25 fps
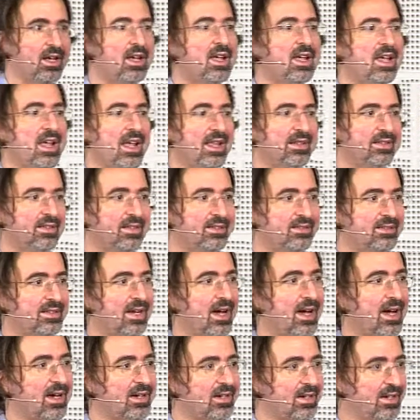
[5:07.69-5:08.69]
And the
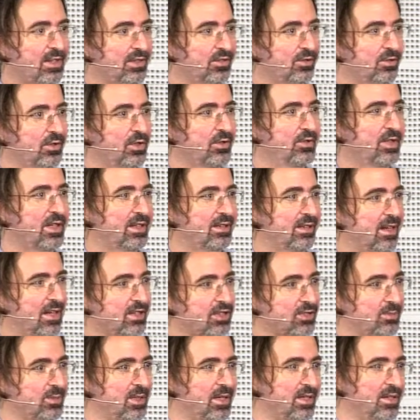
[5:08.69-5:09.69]
target for the
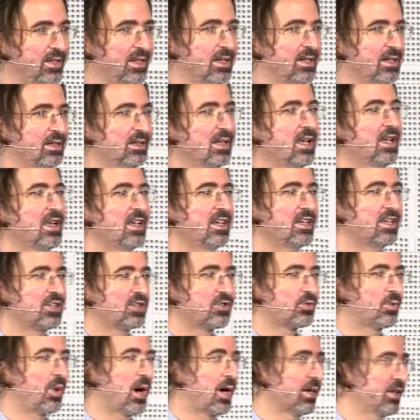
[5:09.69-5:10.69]
attachment ligand is
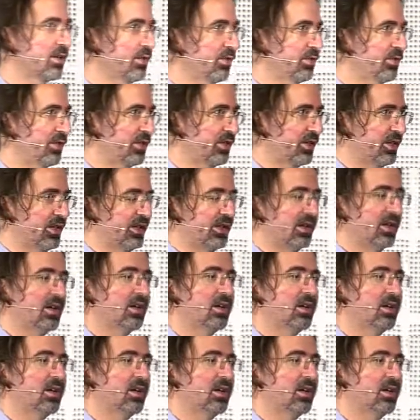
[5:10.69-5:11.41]
one of three